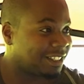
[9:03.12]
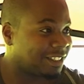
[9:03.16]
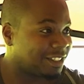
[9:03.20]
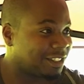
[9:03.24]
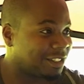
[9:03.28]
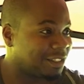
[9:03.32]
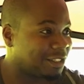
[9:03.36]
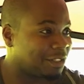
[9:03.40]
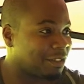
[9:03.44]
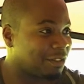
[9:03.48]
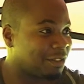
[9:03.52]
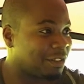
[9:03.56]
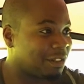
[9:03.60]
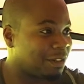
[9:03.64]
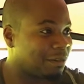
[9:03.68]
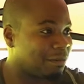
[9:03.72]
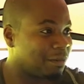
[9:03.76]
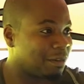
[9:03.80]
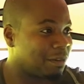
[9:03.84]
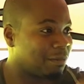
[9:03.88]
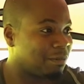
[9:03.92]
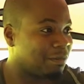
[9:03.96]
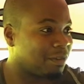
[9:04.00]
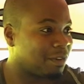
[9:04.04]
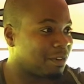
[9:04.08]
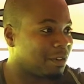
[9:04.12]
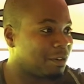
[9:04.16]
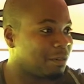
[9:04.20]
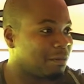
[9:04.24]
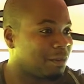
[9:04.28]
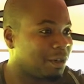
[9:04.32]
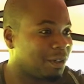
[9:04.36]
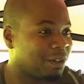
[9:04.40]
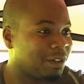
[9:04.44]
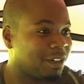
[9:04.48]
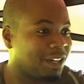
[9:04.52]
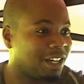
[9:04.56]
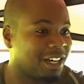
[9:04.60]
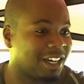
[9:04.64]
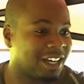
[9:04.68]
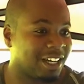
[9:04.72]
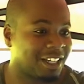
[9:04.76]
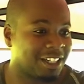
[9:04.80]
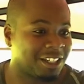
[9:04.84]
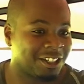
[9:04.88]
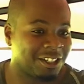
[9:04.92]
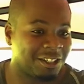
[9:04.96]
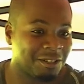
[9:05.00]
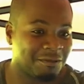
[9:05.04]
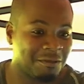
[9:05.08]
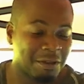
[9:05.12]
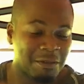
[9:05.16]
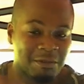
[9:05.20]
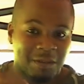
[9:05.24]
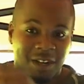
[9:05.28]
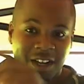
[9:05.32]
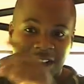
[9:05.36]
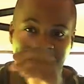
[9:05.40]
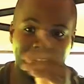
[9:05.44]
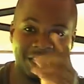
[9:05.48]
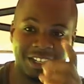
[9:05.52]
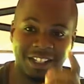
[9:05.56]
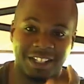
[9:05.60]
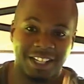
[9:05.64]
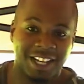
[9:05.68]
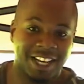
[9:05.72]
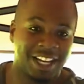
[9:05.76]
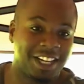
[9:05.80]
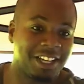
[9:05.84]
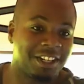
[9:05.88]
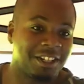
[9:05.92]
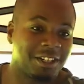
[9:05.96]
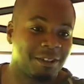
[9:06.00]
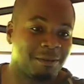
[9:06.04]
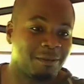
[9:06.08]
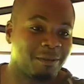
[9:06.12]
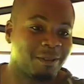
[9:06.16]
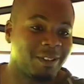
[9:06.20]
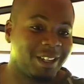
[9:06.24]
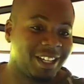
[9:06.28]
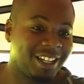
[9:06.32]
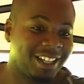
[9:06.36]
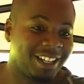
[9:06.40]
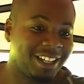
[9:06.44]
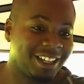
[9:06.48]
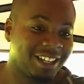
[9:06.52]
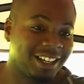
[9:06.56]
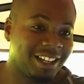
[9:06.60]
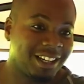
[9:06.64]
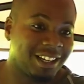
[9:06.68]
to do a little bit of promo, and I remember going into HMV,